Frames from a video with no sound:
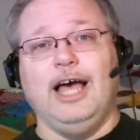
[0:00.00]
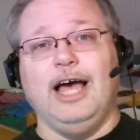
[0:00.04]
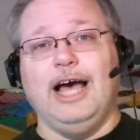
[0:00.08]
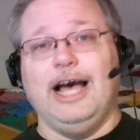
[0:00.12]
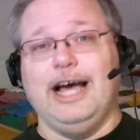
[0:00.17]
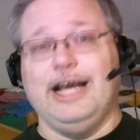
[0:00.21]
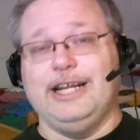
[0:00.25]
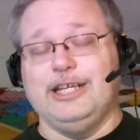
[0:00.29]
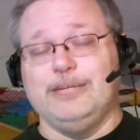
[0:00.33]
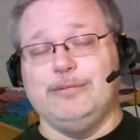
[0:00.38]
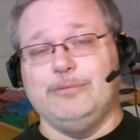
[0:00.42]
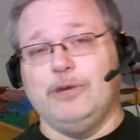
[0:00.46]

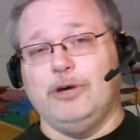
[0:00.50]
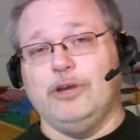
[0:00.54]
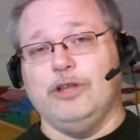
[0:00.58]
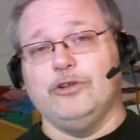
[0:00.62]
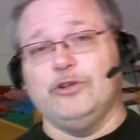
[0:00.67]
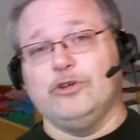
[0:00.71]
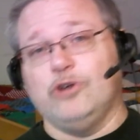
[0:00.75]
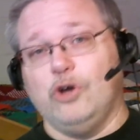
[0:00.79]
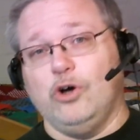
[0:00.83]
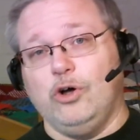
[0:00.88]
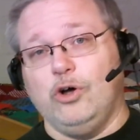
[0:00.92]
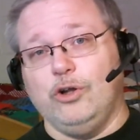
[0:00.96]
I didn't
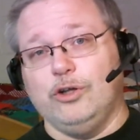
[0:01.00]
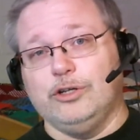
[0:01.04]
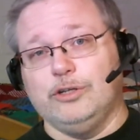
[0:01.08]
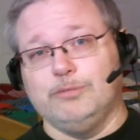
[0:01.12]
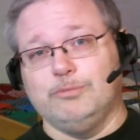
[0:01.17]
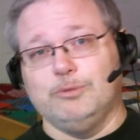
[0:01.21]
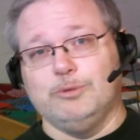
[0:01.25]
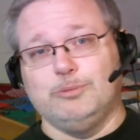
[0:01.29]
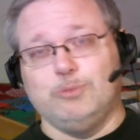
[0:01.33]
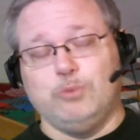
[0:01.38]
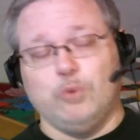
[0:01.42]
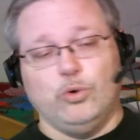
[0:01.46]
bother call to
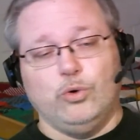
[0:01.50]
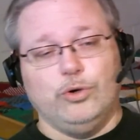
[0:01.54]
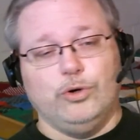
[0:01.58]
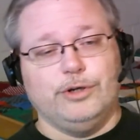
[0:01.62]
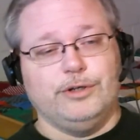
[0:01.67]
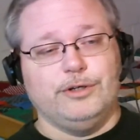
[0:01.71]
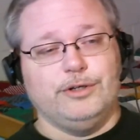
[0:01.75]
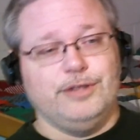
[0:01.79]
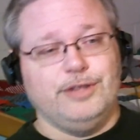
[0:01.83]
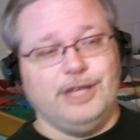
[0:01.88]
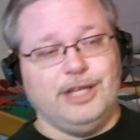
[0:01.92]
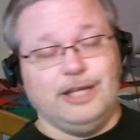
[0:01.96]

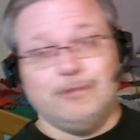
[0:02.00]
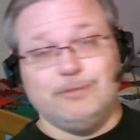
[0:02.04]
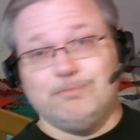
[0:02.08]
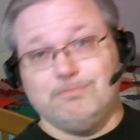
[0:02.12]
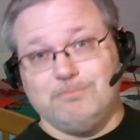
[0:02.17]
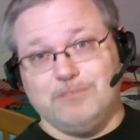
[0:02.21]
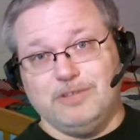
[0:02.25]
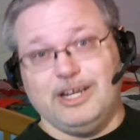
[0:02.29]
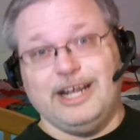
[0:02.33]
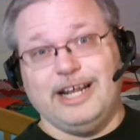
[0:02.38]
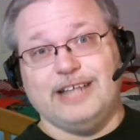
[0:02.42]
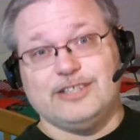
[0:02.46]
report that
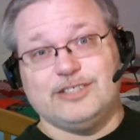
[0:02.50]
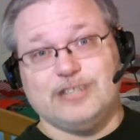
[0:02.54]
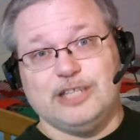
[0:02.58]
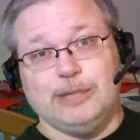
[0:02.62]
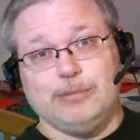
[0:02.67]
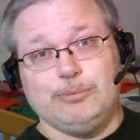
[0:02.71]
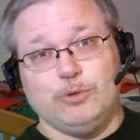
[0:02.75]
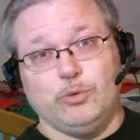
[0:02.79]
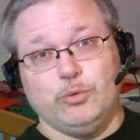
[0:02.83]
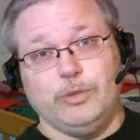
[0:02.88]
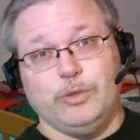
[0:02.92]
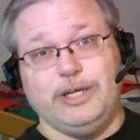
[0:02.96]
the last
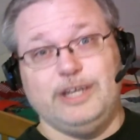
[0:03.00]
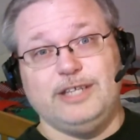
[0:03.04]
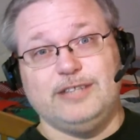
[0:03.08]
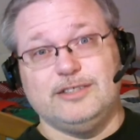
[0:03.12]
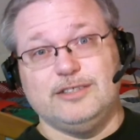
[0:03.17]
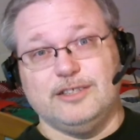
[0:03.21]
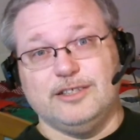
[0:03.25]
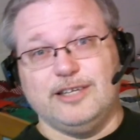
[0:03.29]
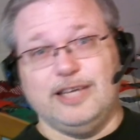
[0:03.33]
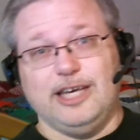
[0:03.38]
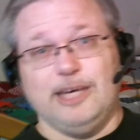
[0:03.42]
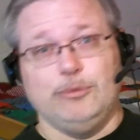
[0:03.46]
couple of weeks
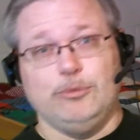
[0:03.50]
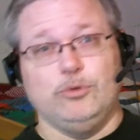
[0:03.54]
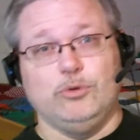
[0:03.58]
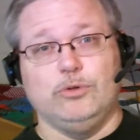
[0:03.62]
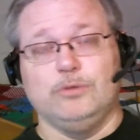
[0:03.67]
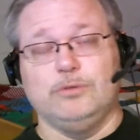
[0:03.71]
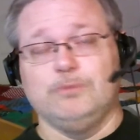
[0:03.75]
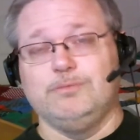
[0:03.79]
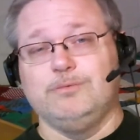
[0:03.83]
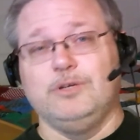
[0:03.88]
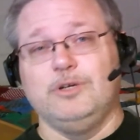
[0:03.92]
the cable